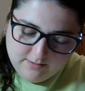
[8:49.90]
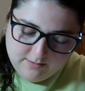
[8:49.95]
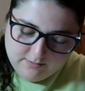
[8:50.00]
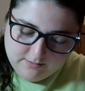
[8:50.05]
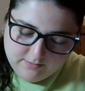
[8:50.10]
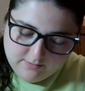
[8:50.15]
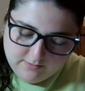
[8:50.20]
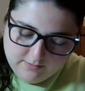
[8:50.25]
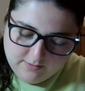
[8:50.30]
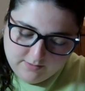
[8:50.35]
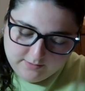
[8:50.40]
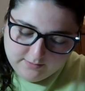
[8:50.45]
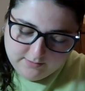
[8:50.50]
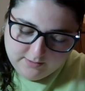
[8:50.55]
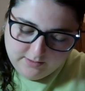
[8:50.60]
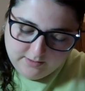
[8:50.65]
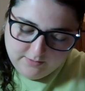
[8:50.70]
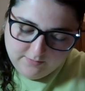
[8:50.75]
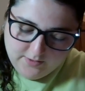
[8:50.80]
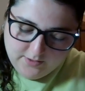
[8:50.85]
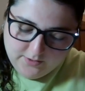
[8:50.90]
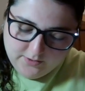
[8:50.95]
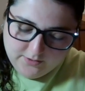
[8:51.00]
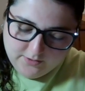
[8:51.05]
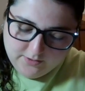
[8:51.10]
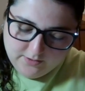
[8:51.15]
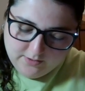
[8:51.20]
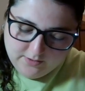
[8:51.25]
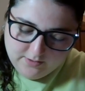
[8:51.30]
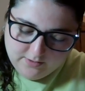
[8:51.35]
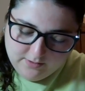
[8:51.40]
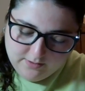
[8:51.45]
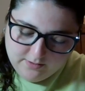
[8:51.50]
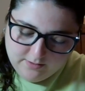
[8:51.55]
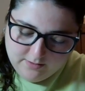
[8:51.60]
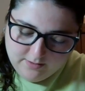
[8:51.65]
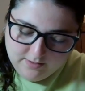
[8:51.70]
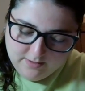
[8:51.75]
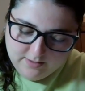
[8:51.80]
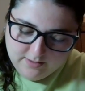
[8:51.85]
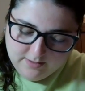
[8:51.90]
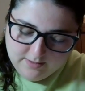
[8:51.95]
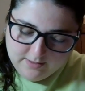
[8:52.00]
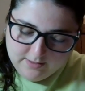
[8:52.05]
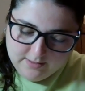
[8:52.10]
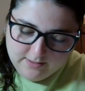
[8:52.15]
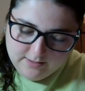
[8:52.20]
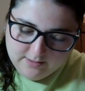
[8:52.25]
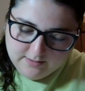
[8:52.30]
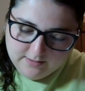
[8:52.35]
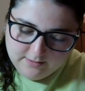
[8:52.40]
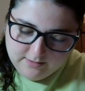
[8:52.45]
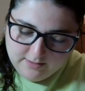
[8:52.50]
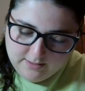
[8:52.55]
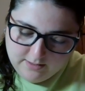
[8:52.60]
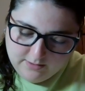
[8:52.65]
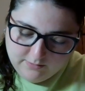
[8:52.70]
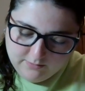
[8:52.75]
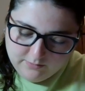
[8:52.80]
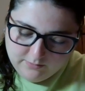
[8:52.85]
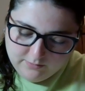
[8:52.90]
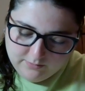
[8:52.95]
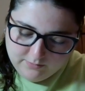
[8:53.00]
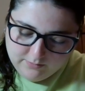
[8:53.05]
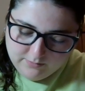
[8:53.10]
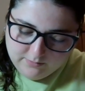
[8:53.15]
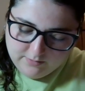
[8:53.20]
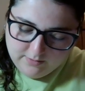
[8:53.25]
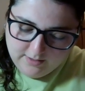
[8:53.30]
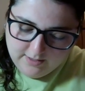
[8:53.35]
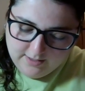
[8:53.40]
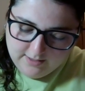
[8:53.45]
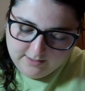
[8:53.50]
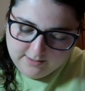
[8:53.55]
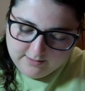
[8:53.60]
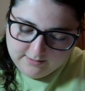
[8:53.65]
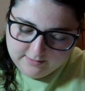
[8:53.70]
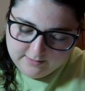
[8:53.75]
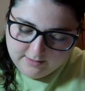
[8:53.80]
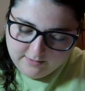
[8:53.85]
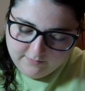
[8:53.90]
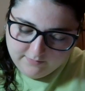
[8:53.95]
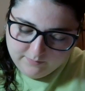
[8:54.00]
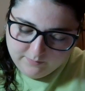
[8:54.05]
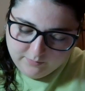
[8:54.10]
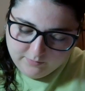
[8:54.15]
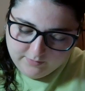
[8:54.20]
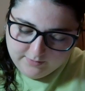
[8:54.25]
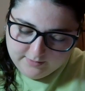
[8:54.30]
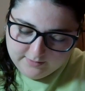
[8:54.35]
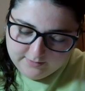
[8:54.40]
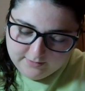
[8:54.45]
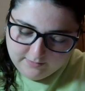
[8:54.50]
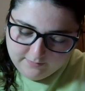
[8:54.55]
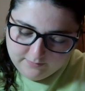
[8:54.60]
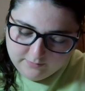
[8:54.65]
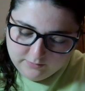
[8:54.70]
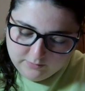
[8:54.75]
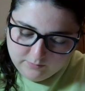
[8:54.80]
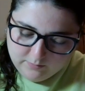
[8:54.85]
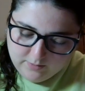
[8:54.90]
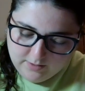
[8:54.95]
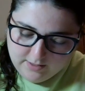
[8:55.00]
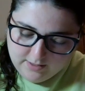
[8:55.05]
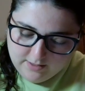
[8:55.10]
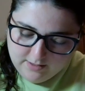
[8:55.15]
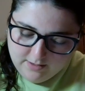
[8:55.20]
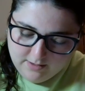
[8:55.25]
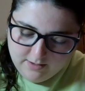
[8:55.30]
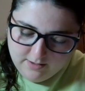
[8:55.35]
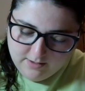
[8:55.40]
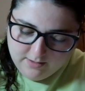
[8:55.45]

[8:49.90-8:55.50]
So our acceleration is equal to 87.7 squared